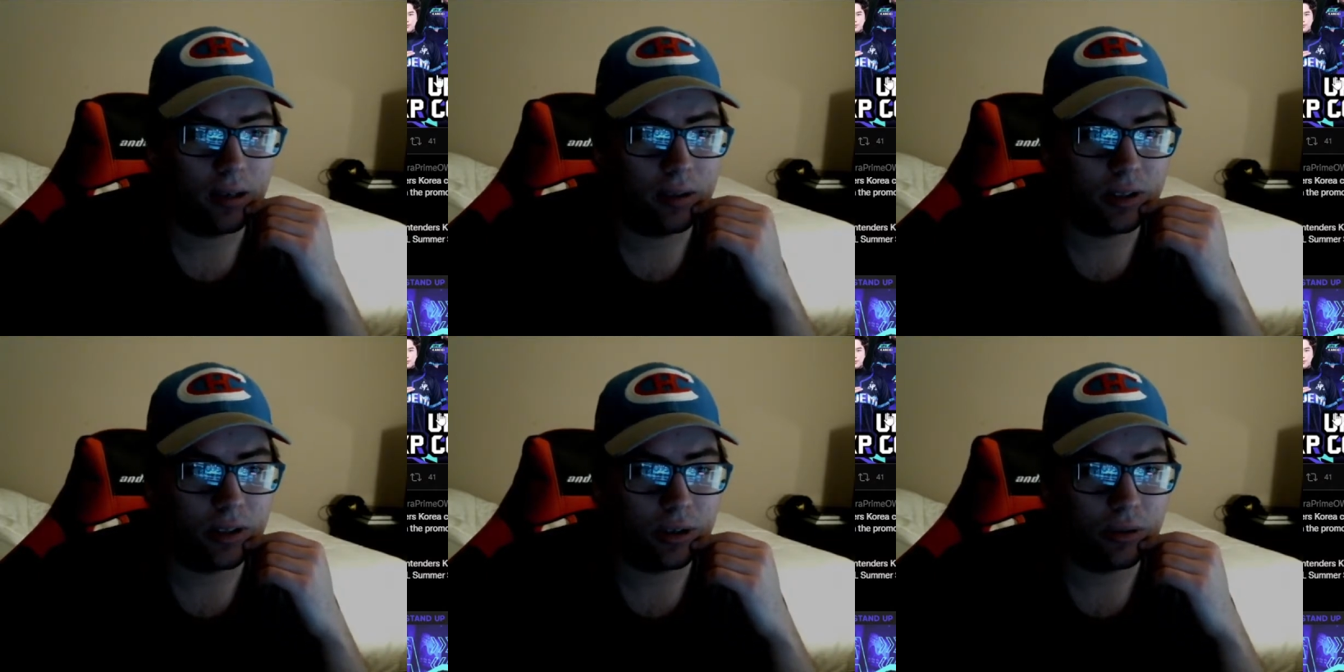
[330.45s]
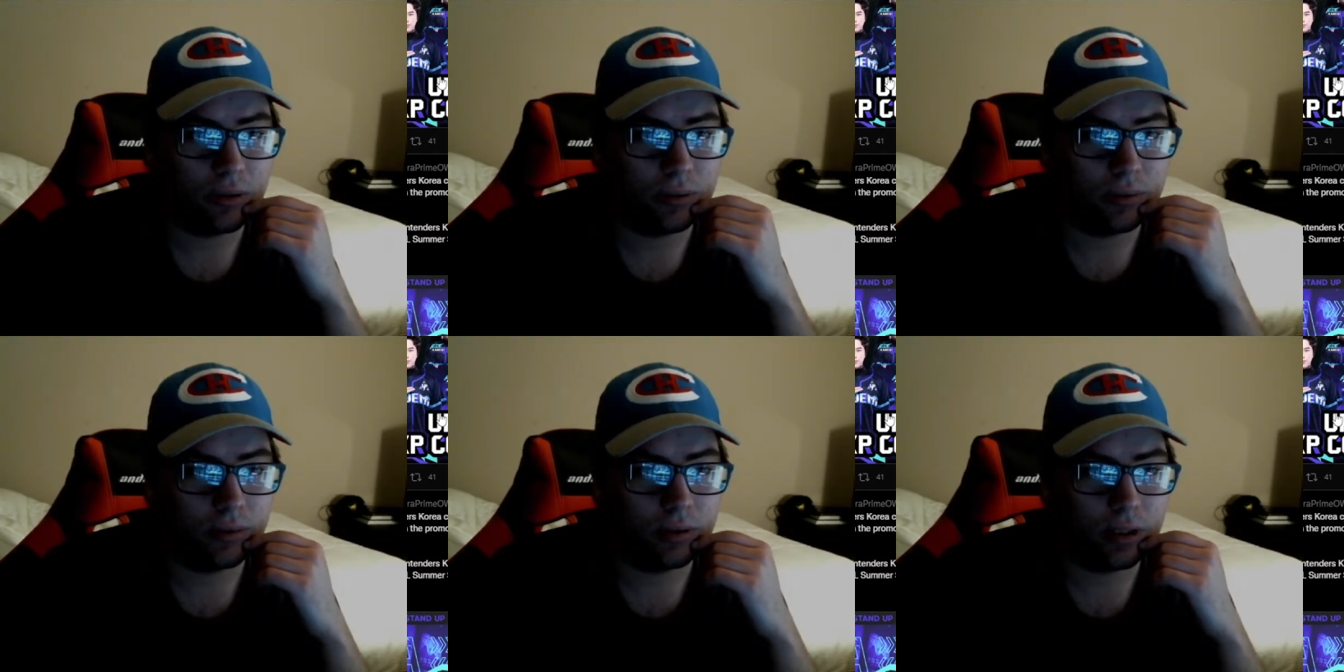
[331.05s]
so
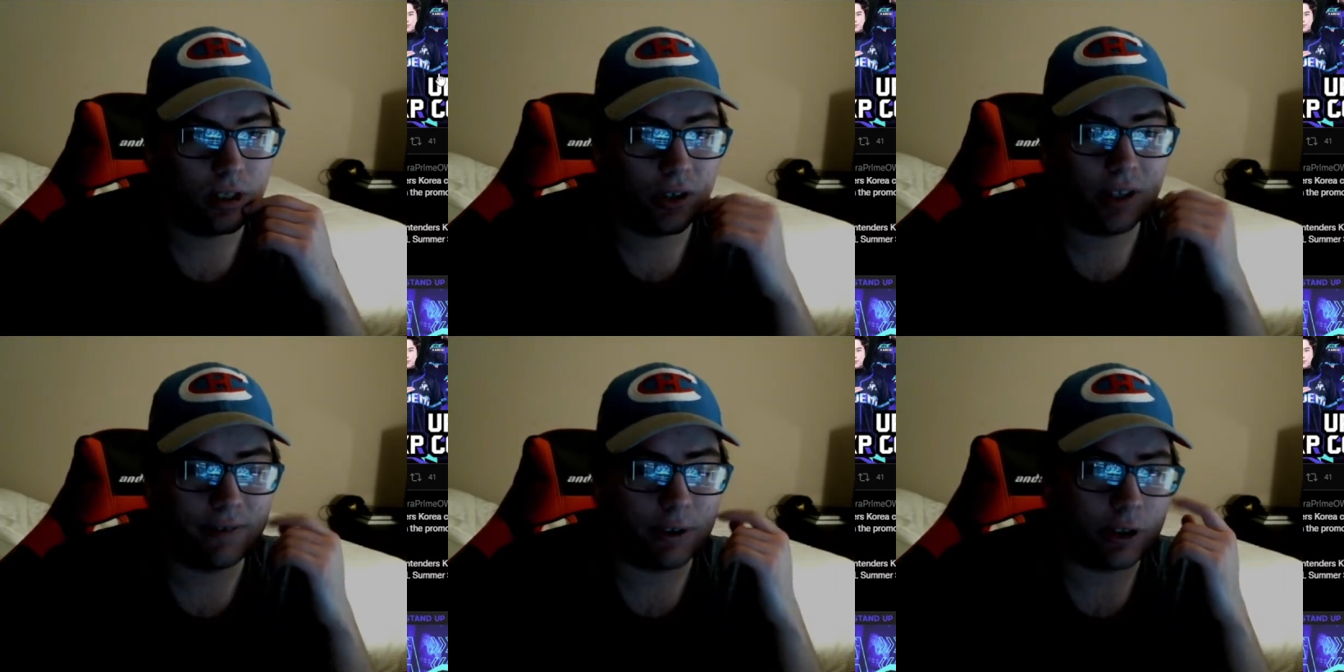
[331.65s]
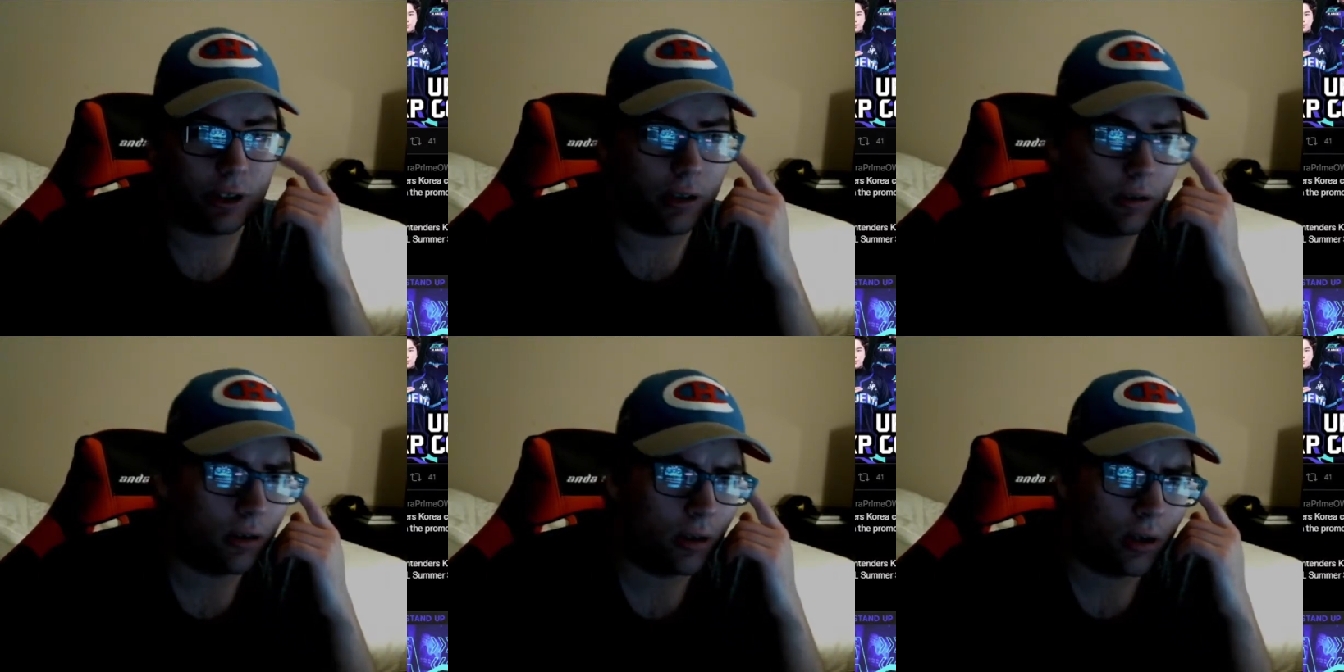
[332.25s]
you know that's very good.
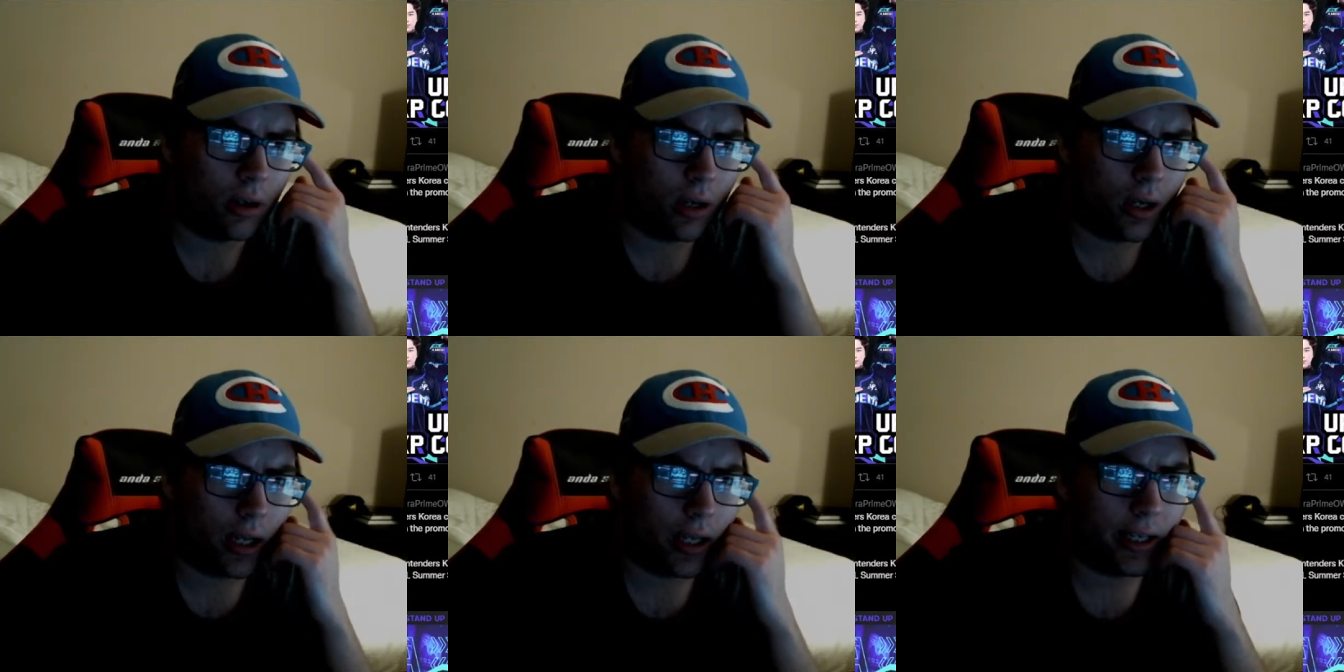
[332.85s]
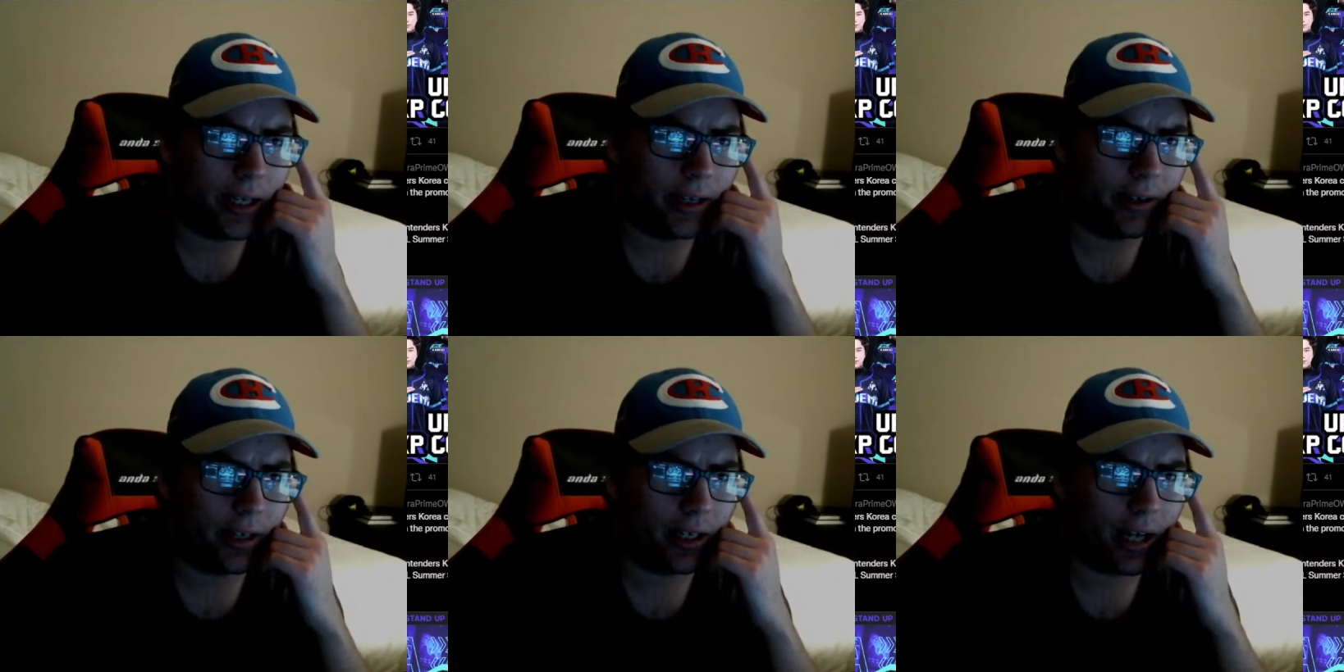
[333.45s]
And
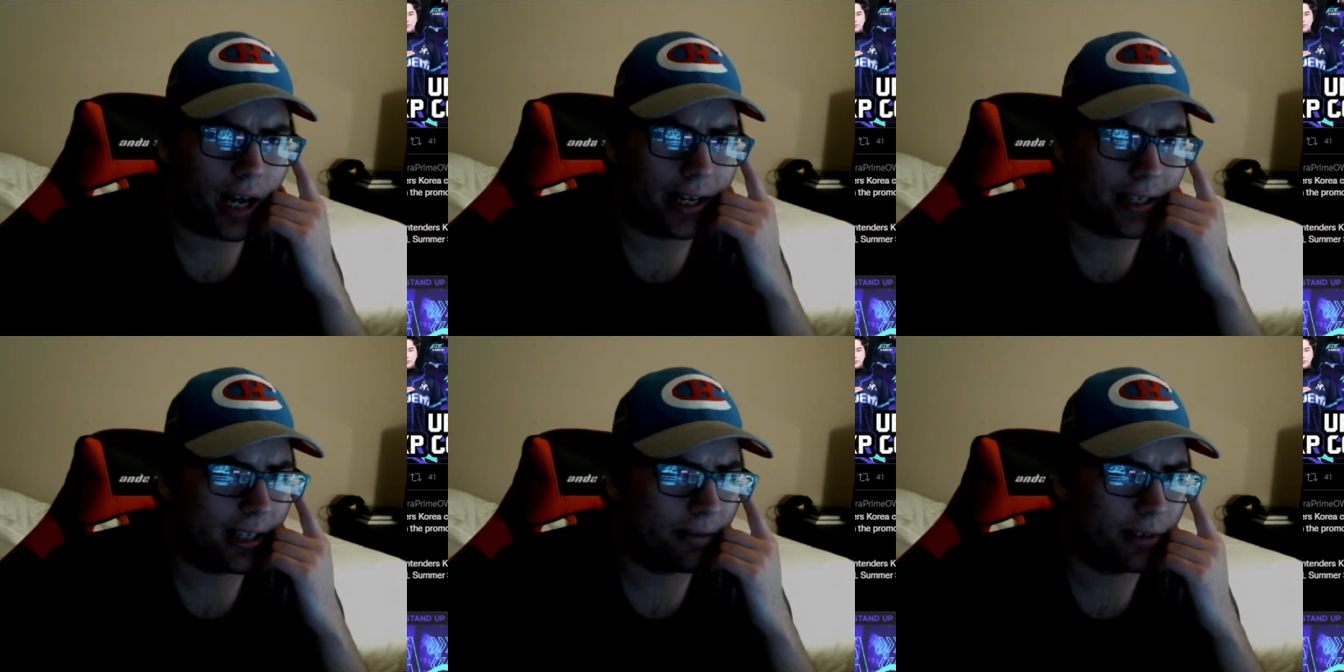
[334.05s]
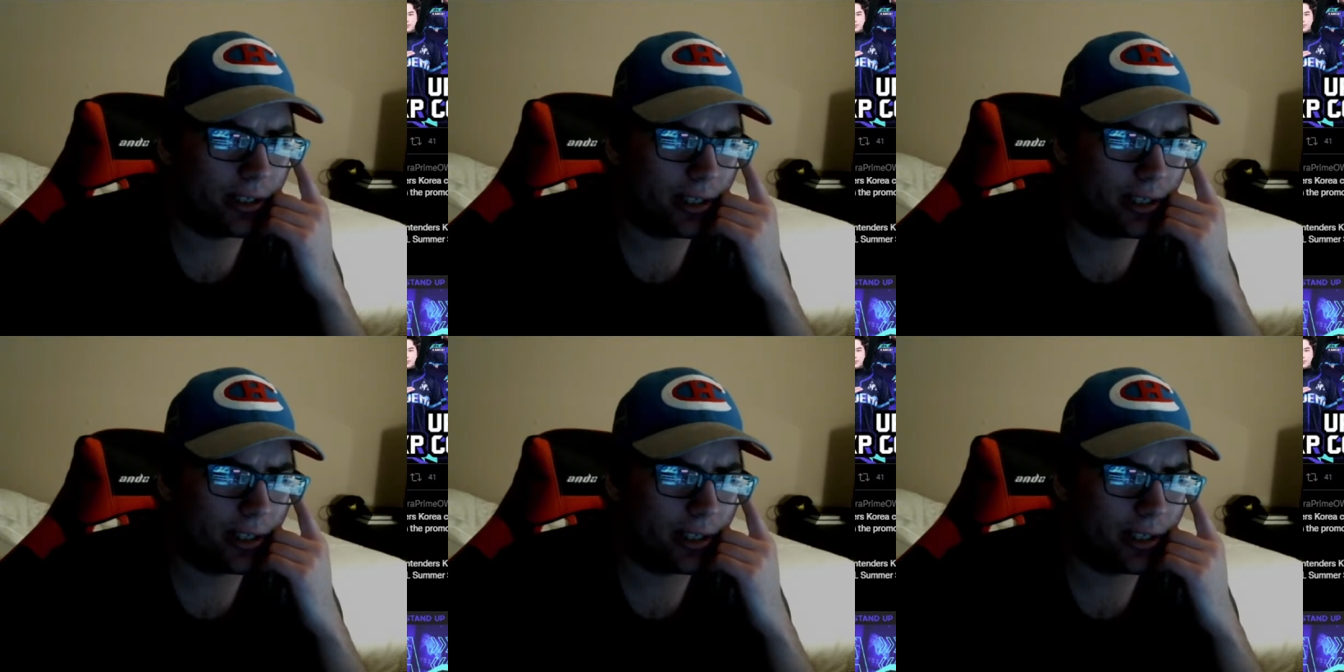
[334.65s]
I definitely